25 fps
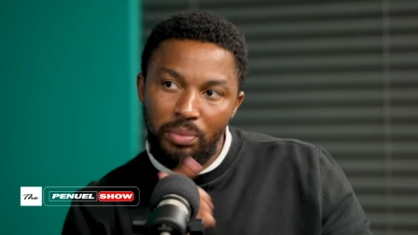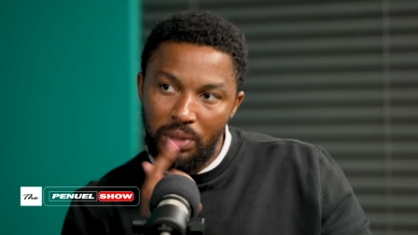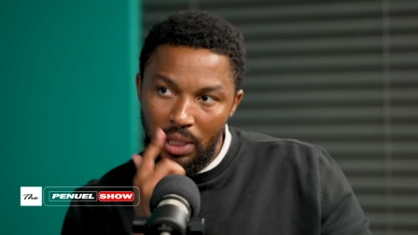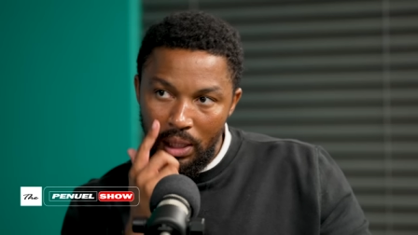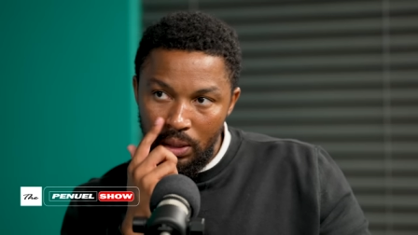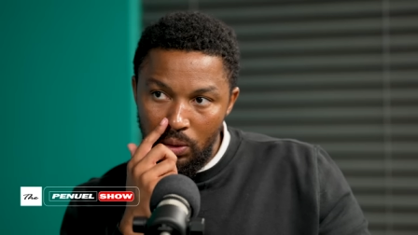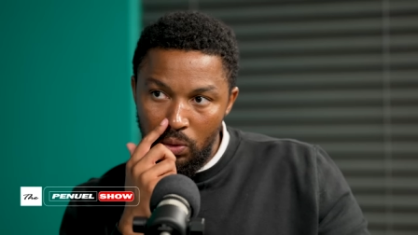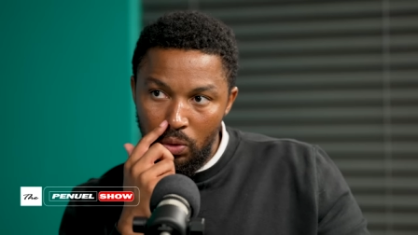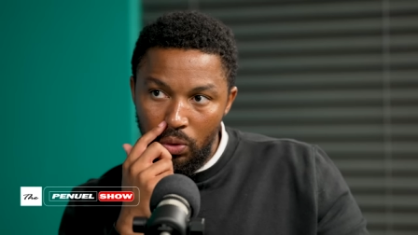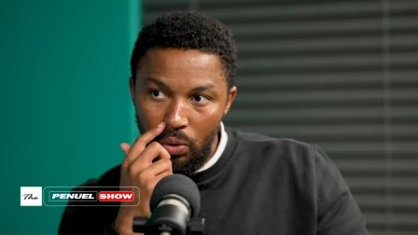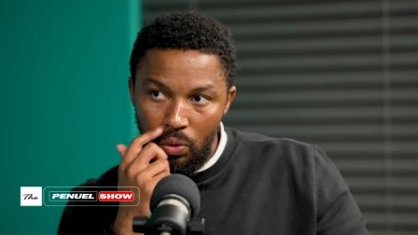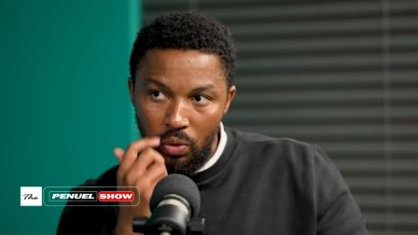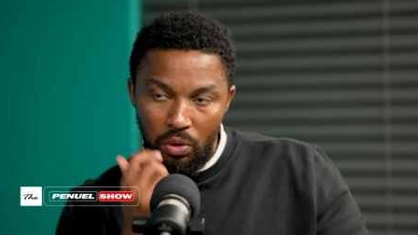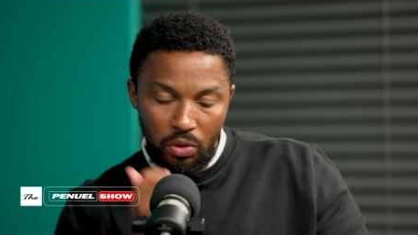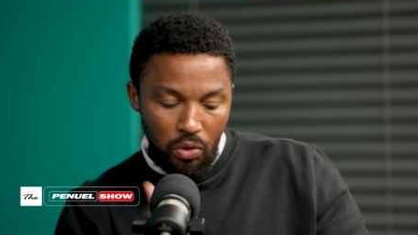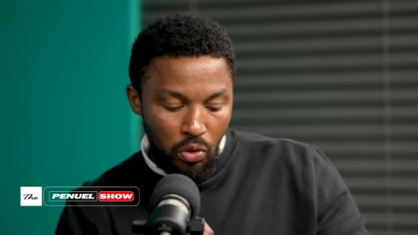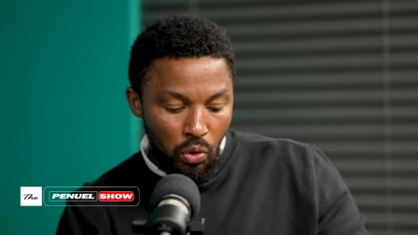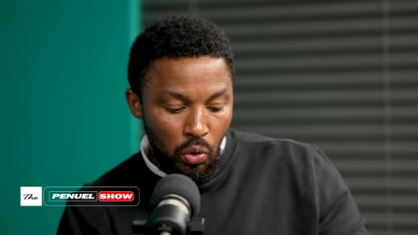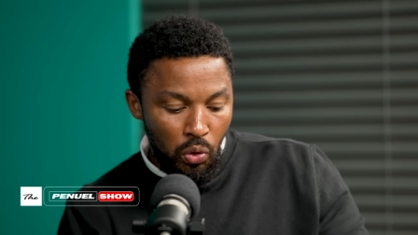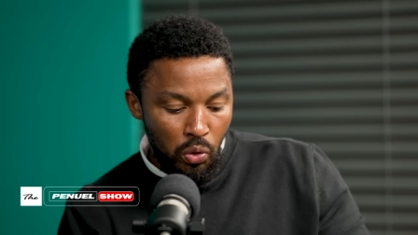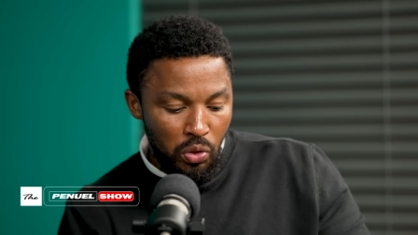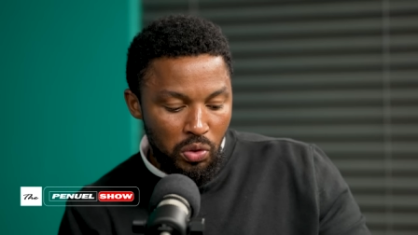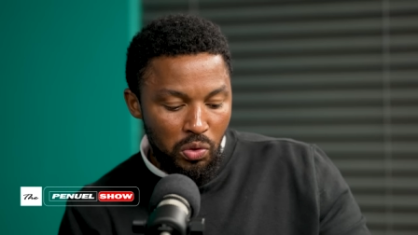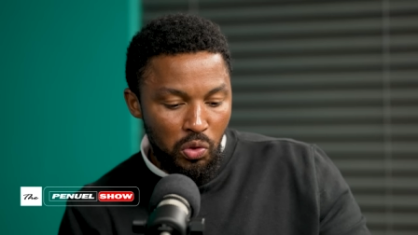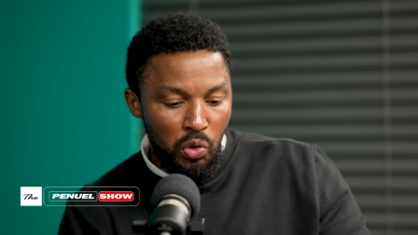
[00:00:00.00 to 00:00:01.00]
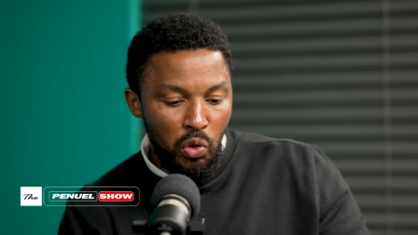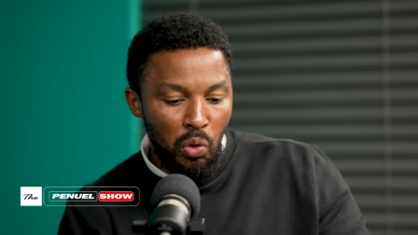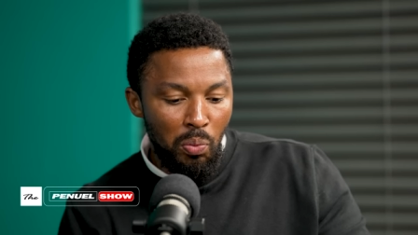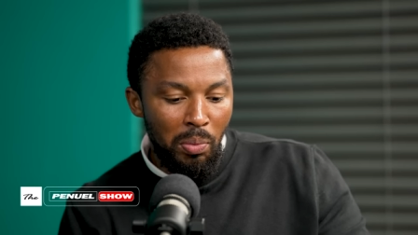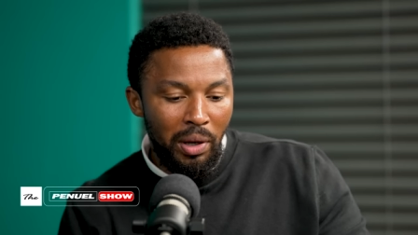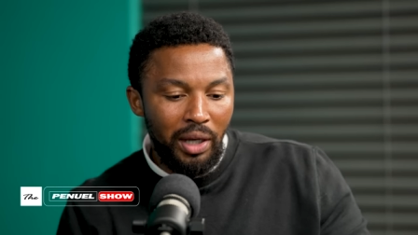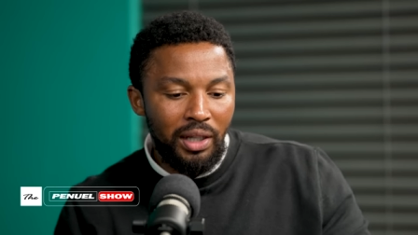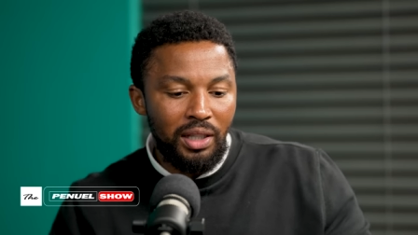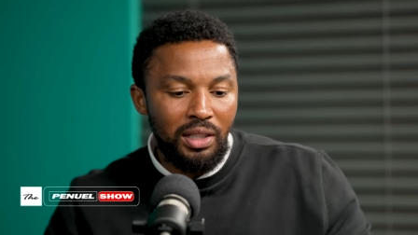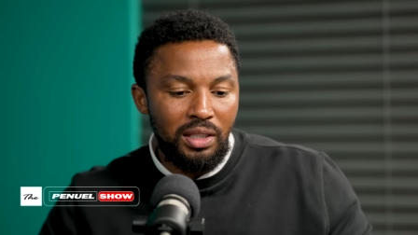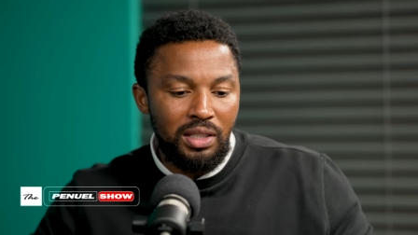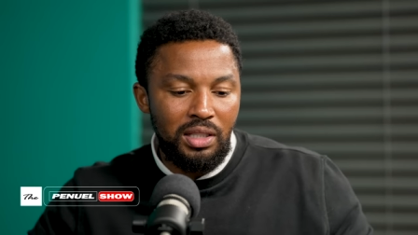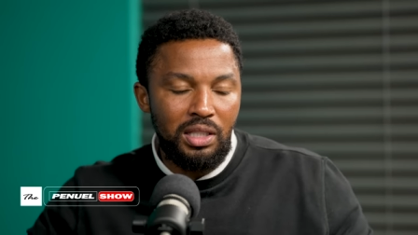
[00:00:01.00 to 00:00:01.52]
I'm trying to do. You
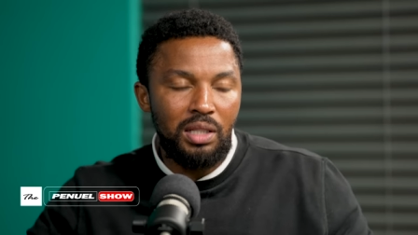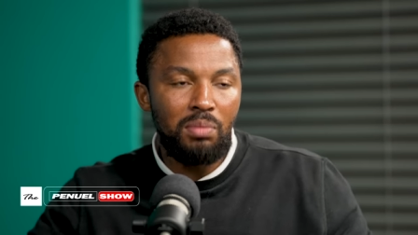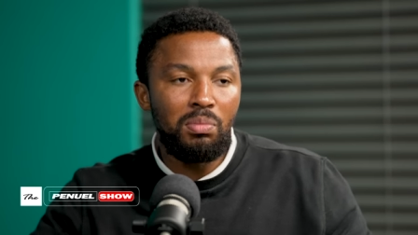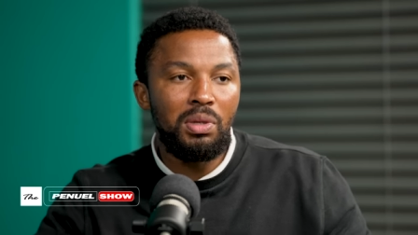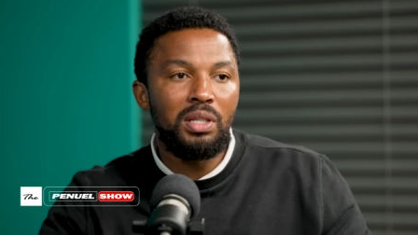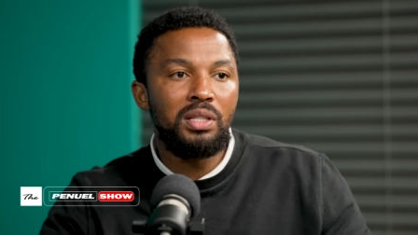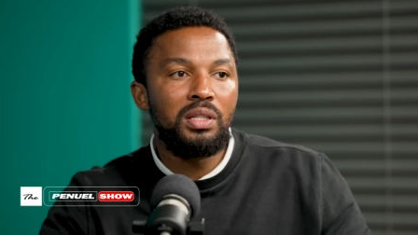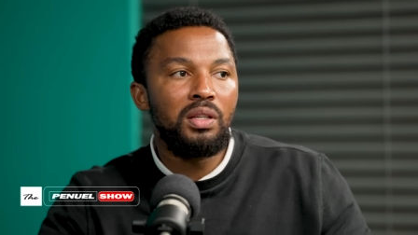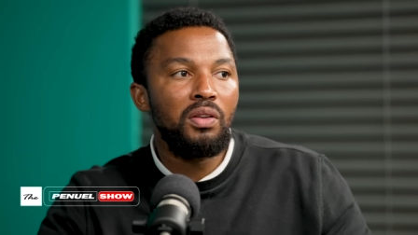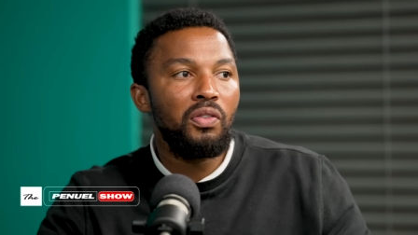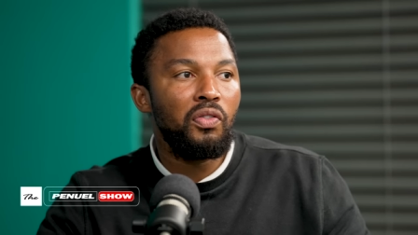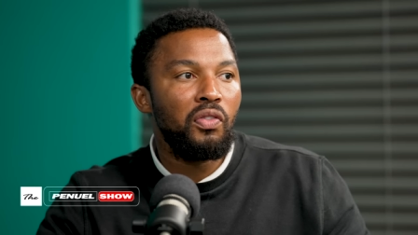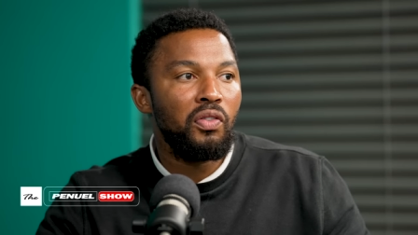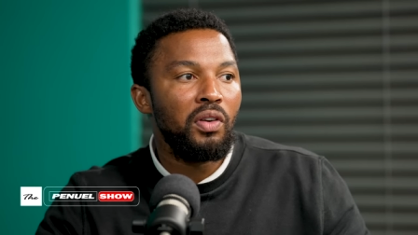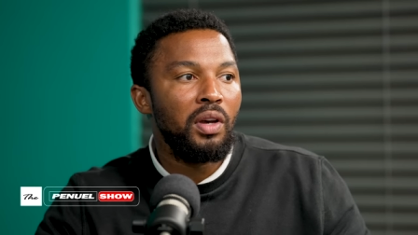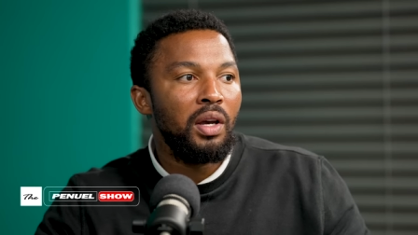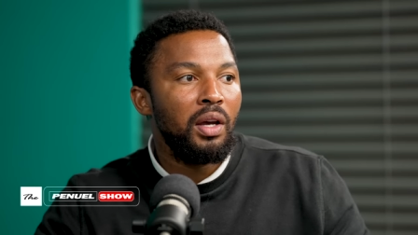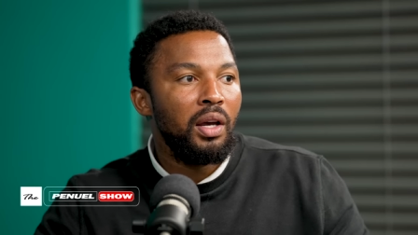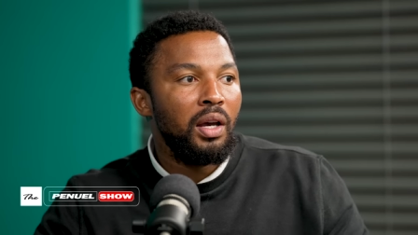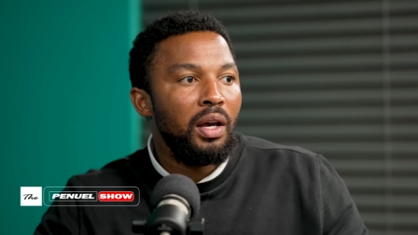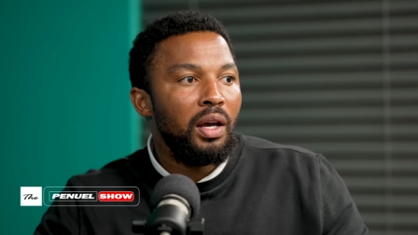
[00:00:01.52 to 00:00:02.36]
make it seem as if